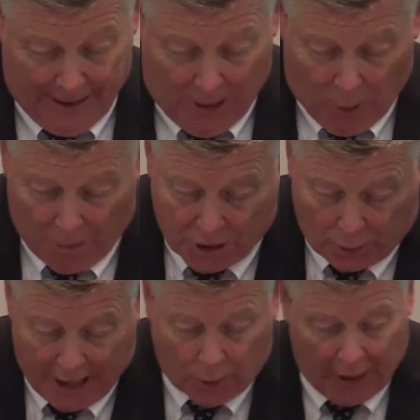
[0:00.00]
Romans
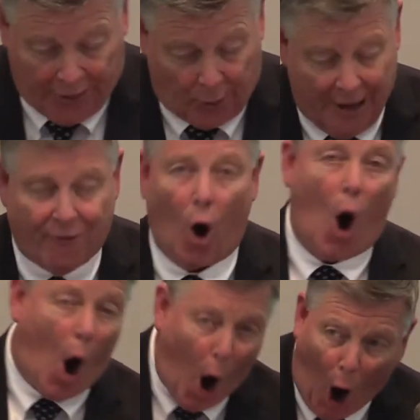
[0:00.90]
3:23, for
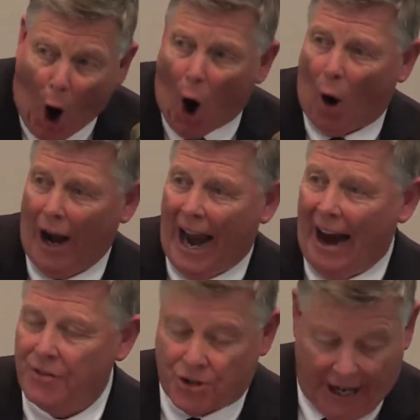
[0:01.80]
all
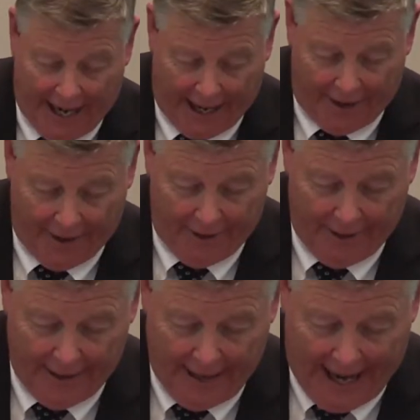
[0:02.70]
have sinned
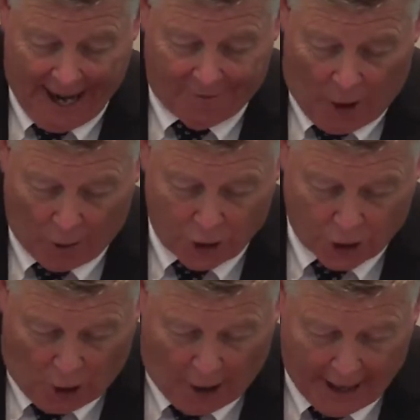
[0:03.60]
and fall
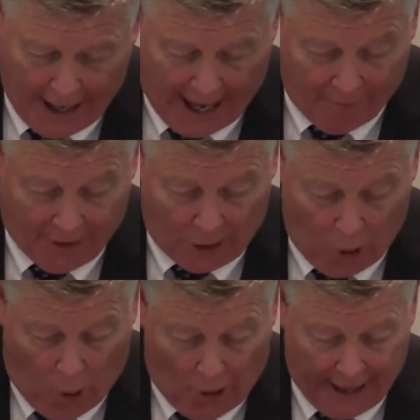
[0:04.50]
short of the
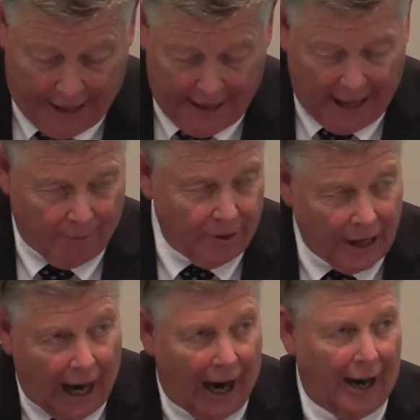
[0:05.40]
glory of
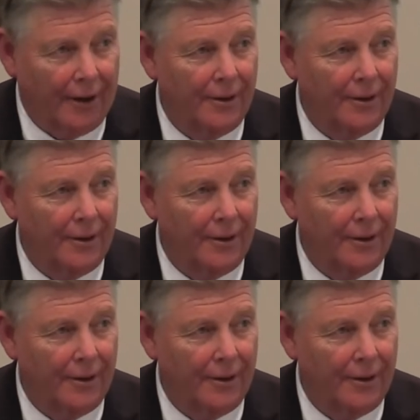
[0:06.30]
God.